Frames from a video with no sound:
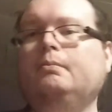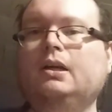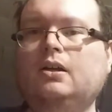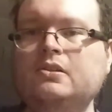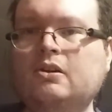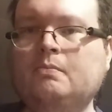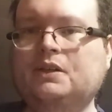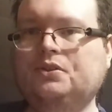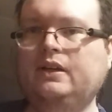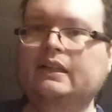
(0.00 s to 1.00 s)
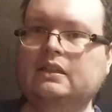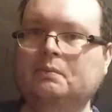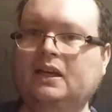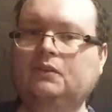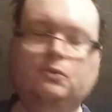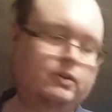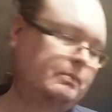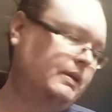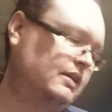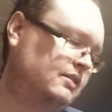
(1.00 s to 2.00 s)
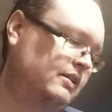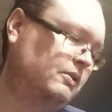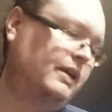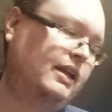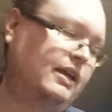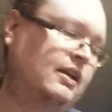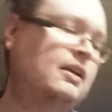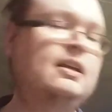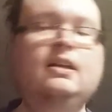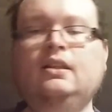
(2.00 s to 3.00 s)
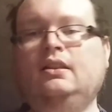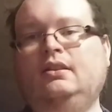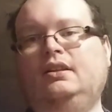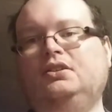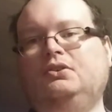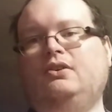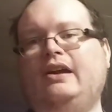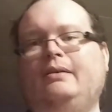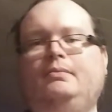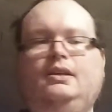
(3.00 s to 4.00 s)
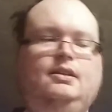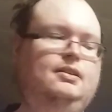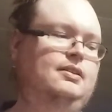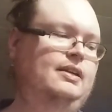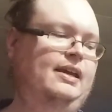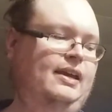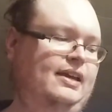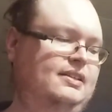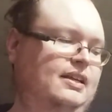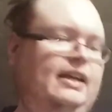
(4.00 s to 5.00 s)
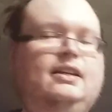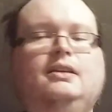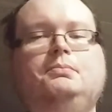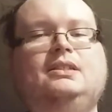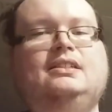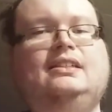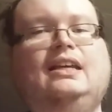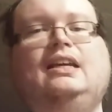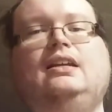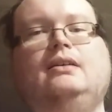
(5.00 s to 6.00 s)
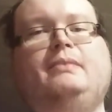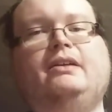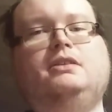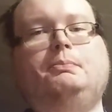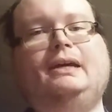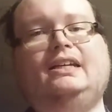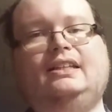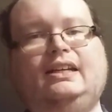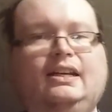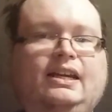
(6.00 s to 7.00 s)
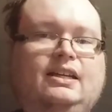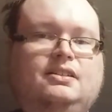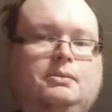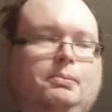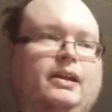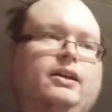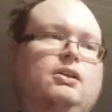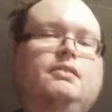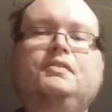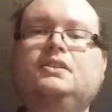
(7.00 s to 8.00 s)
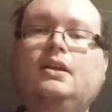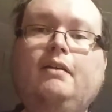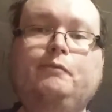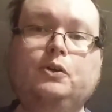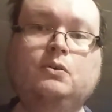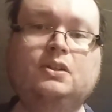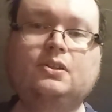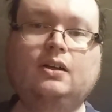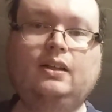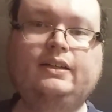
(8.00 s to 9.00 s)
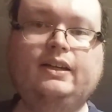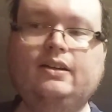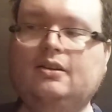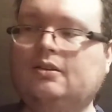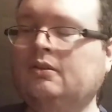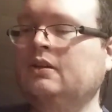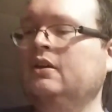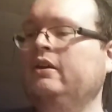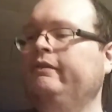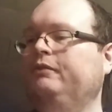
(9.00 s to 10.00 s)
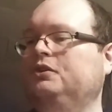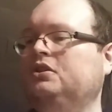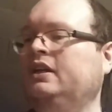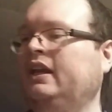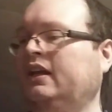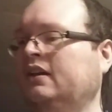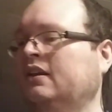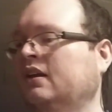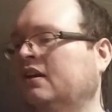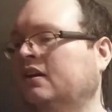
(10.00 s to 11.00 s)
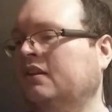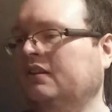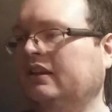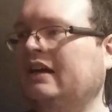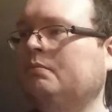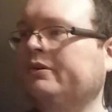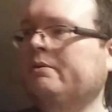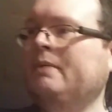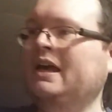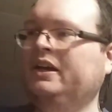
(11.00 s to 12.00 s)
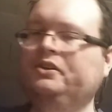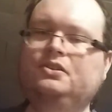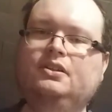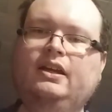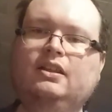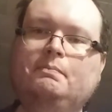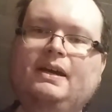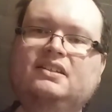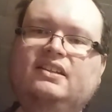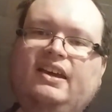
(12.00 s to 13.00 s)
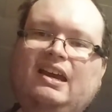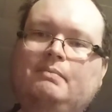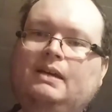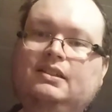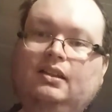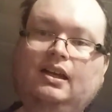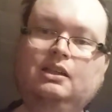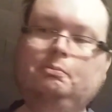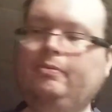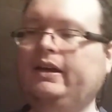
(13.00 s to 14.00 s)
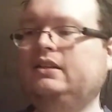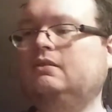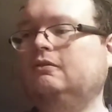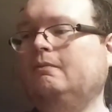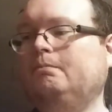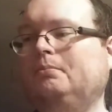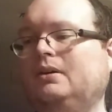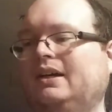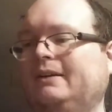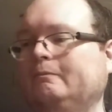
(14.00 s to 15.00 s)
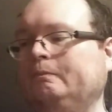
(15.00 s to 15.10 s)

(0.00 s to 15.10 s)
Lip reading: also make sure you got the space for it, because no kidding, this crap has an obscene amount of space that it needs to play all of this, if you're going to start collecting it all. If you're just getting the Lightbringer pack and you're just getting the base game, it's a lot of space, but